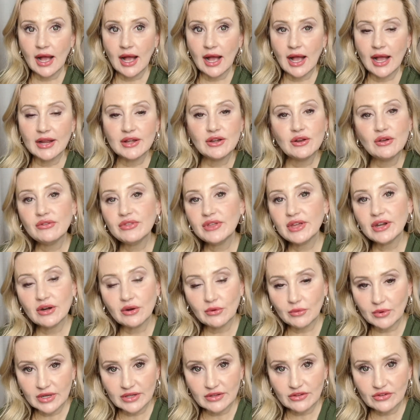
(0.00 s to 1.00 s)
I know they
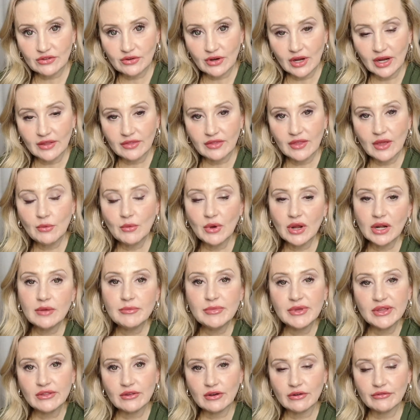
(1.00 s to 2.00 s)
don't want to strike. They want to
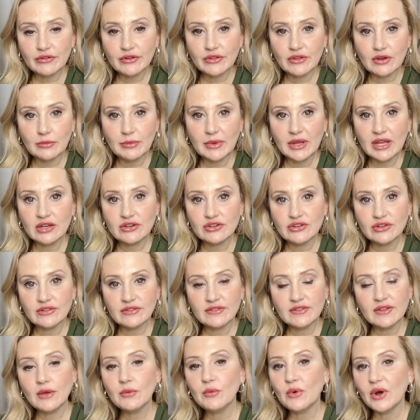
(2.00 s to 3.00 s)
be there for their
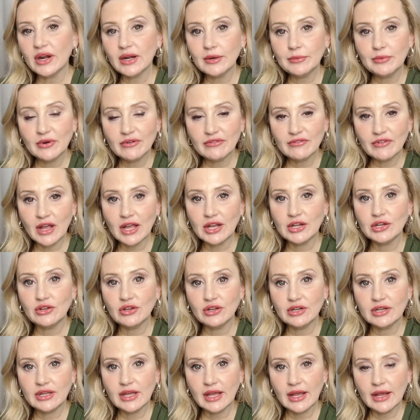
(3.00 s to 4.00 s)
patients. They want to provide
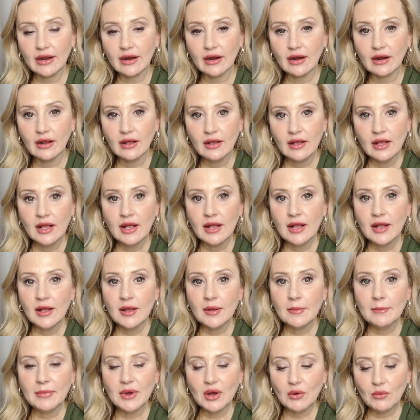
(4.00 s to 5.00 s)
good care.
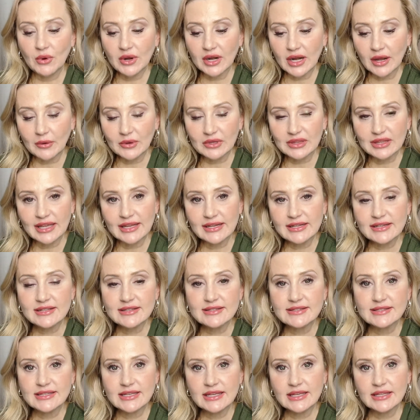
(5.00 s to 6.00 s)
But what I would like to
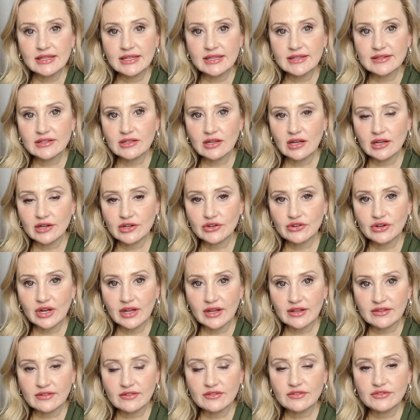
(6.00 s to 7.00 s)
see in these
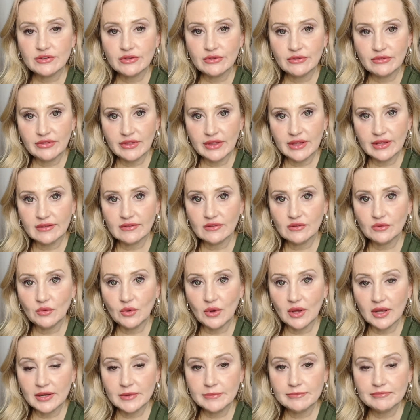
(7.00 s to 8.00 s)
contracts is two things.
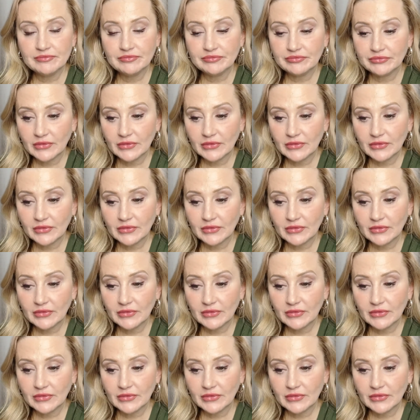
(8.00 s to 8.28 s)
One,